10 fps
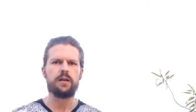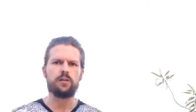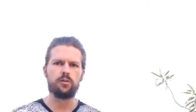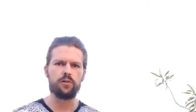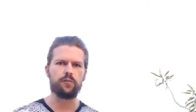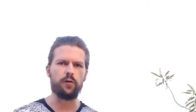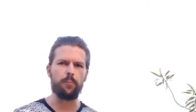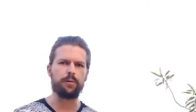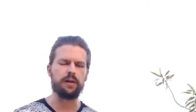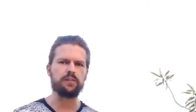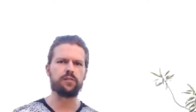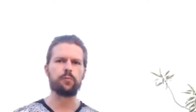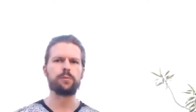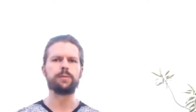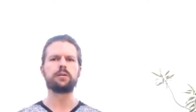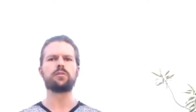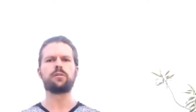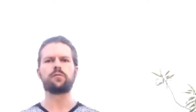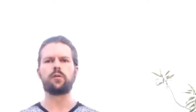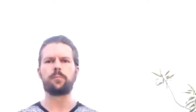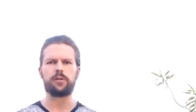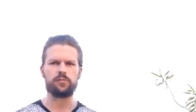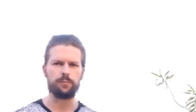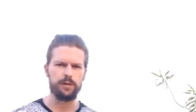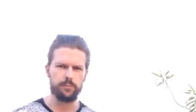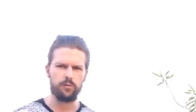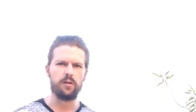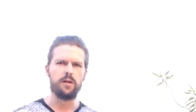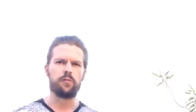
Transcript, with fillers: Look for a place that would be good for a bunch of people